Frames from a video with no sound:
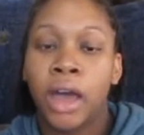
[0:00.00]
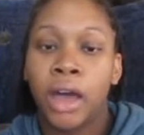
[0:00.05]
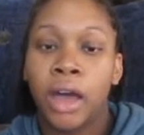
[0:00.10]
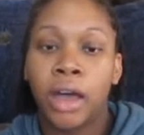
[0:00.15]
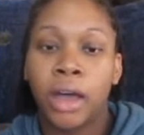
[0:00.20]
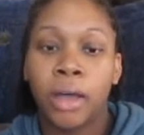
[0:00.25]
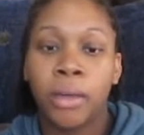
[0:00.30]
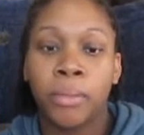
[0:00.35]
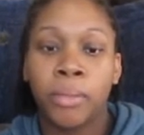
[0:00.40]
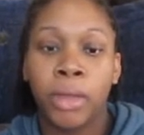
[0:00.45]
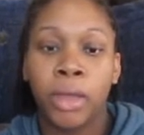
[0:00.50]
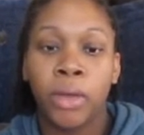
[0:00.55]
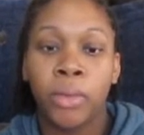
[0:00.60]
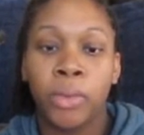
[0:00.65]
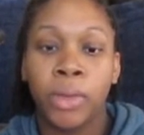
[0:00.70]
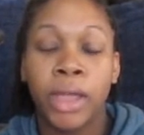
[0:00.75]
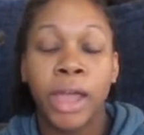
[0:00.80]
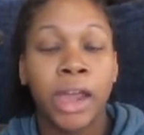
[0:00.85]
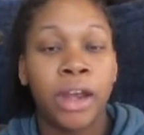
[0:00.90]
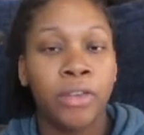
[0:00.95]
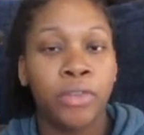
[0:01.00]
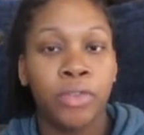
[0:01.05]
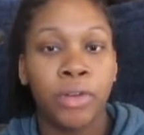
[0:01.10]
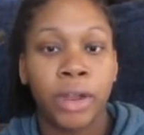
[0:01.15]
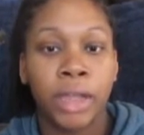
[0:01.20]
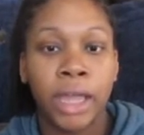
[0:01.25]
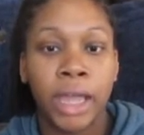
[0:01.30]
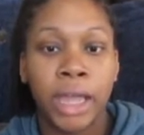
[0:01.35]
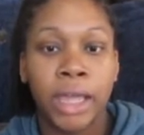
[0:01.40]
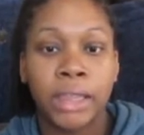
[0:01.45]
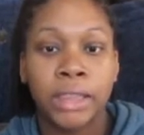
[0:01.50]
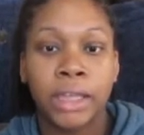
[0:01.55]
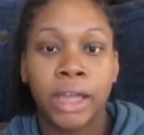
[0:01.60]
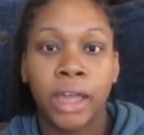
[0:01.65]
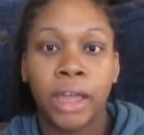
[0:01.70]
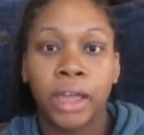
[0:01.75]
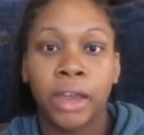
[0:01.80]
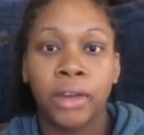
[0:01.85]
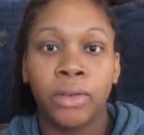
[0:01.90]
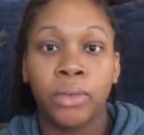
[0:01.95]
and we kind of forget
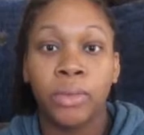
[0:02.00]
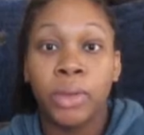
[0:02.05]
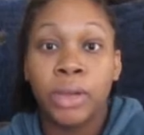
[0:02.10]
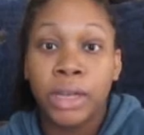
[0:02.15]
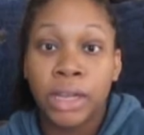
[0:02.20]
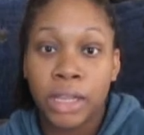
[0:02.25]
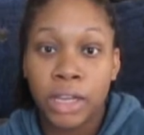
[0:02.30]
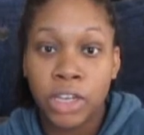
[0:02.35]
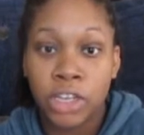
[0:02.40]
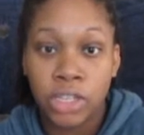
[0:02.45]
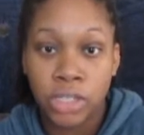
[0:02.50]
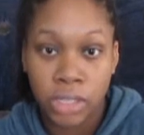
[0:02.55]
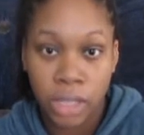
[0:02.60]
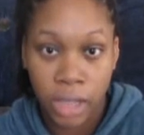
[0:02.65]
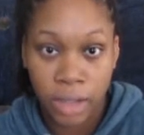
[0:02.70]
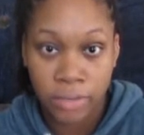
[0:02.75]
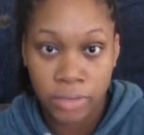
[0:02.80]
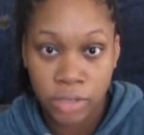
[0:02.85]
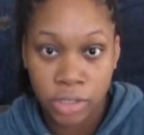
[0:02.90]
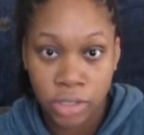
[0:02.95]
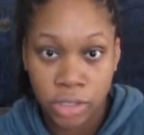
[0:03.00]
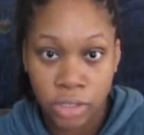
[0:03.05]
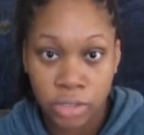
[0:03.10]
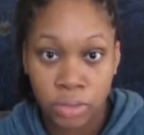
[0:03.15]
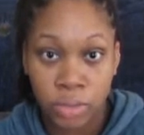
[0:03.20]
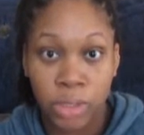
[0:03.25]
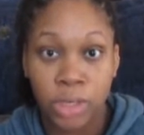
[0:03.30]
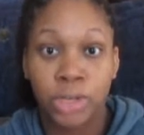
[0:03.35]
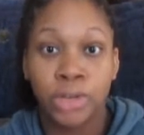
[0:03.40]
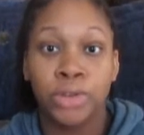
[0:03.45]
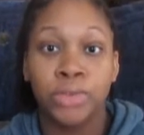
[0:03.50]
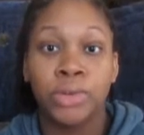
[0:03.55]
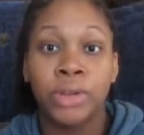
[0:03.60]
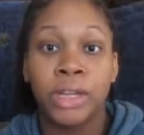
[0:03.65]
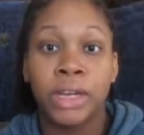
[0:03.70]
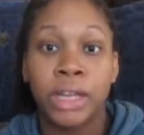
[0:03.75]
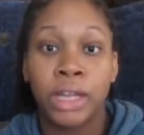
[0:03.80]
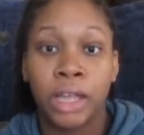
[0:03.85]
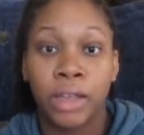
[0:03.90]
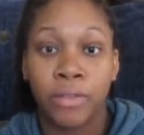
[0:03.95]
that we did just have surgery. We do
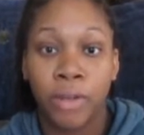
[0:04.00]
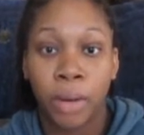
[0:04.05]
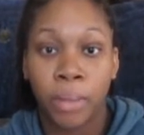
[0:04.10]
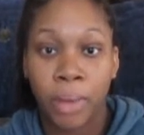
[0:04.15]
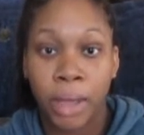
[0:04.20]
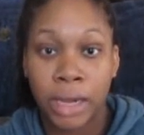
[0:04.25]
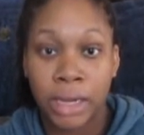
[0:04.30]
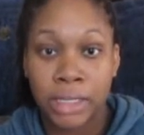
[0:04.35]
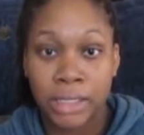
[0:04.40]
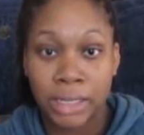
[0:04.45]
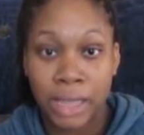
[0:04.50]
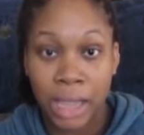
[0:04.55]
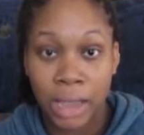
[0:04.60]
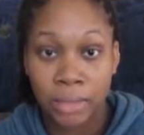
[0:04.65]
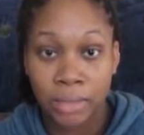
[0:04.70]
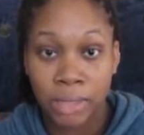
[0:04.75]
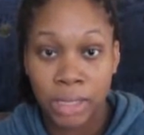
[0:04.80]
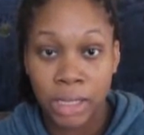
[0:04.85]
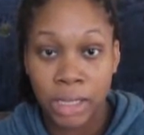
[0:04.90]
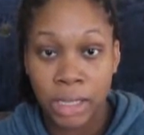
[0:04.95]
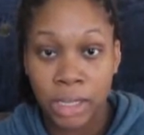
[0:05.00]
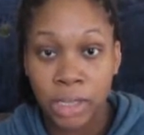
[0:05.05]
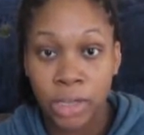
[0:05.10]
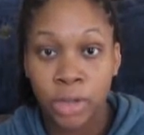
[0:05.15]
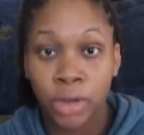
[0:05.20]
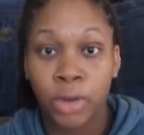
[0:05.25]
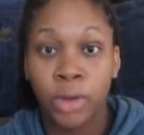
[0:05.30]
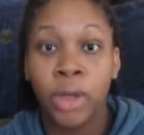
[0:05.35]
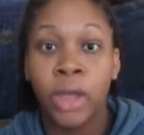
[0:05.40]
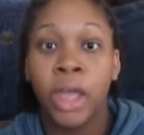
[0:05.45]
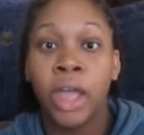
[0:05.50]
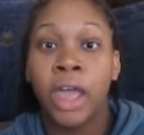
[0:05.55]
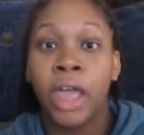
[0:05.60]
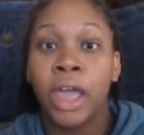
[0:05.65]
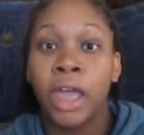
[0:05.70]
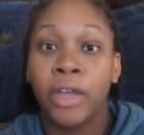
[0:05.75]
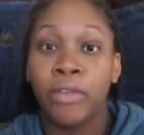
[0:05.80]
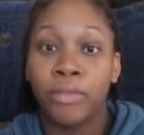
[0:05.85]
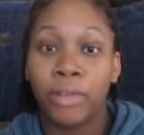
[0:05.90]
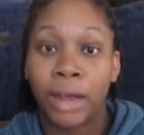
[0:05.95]
need to give our bodies time to heal
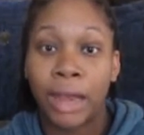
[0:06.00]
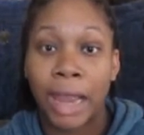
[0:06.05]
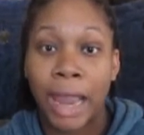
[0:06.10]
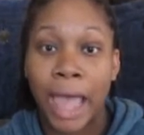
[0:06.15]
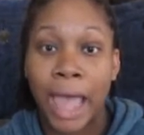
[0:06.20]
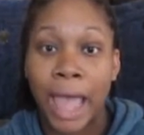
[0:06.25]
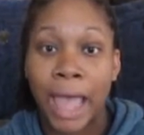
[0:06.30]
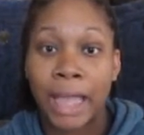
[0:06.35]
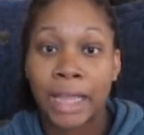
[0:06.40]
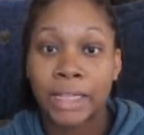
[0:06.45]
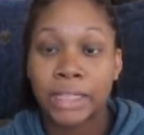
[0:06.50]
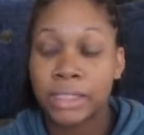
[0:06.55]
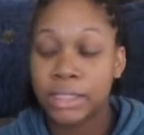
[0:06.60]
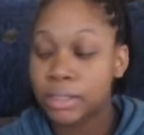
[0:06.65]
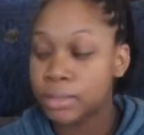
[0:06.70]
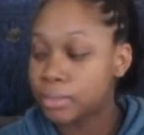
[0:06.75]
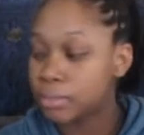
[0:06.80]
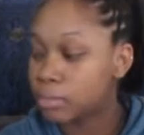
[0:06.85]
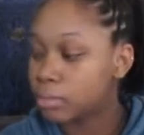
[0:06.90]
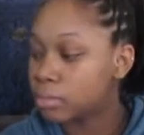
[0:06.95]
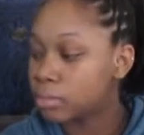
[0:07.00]
and relax,